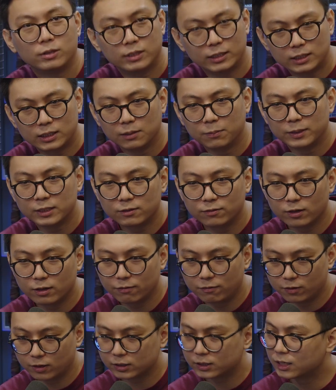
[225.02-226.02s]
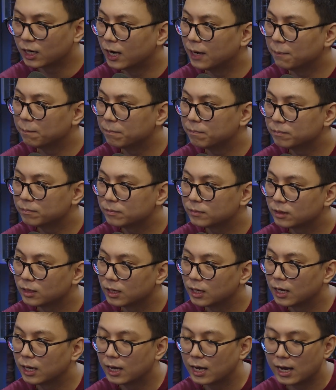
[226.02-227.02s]
Disamis for the first time.
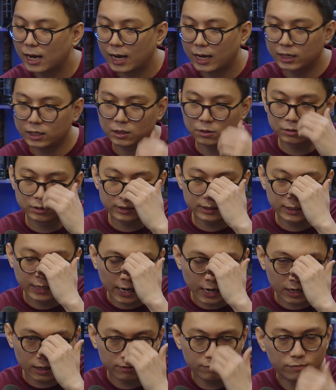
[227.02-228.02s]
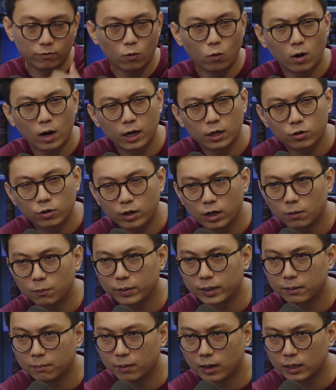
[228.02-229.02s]
And he was stuck 400
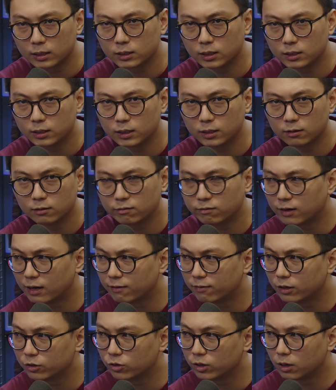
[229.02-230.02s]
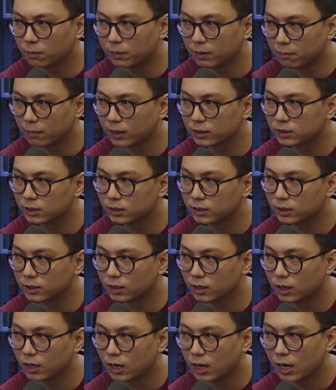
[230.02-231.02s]
LP master tier, 500 LP master tier.
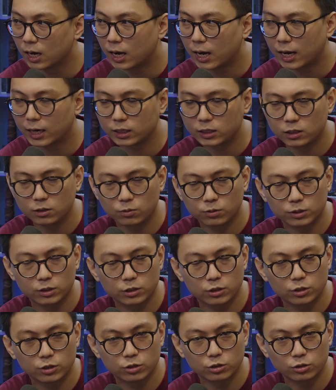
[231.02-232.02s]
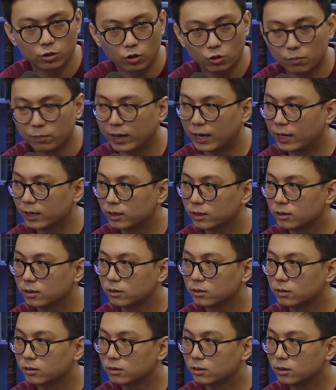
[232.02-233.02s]
And he was so bad.
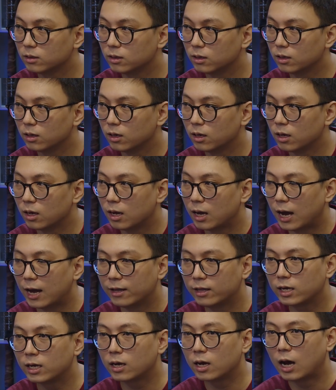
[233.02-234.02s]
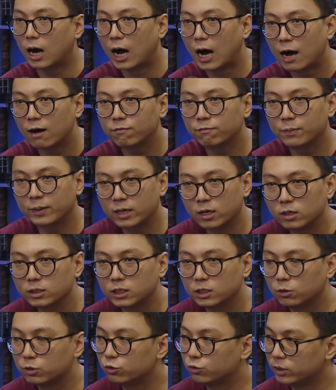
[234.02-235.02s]
I think half
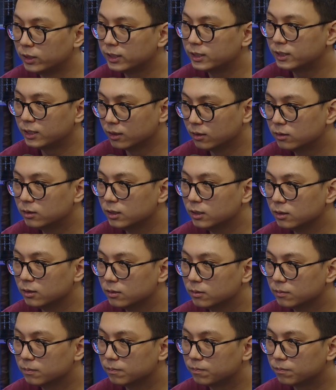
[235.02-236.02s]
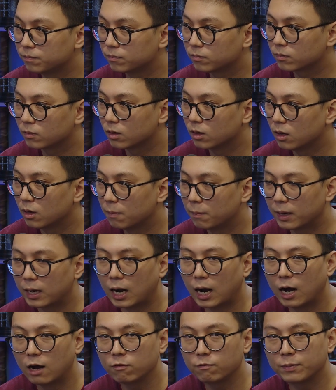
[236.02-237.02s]
because he was really tilted, but
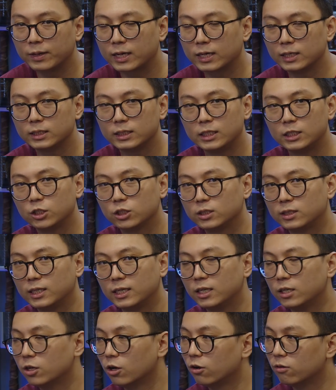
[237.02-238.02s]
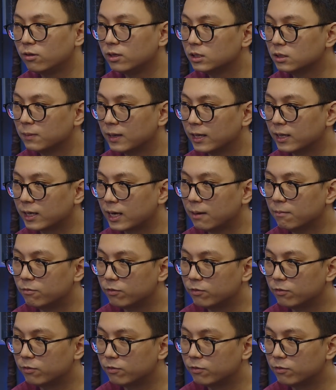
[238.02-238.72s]
half because he just didn't know things about the game.